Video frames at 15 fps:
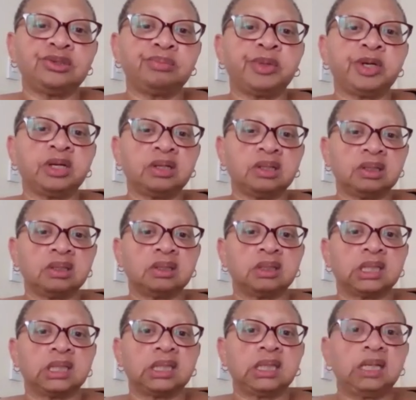But
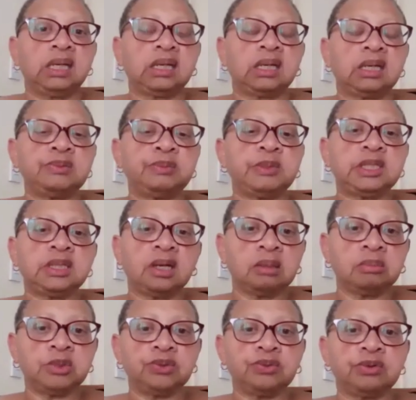it gives me
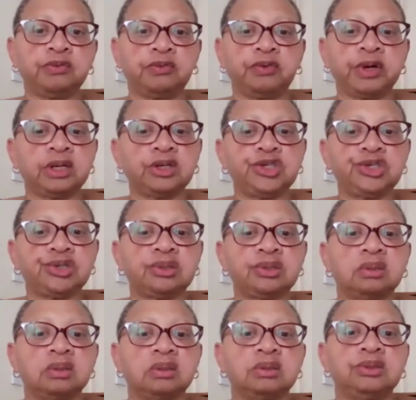time to refresh,
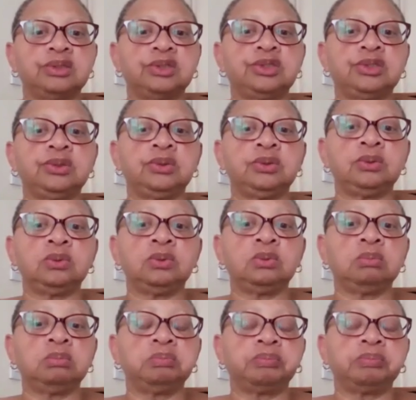to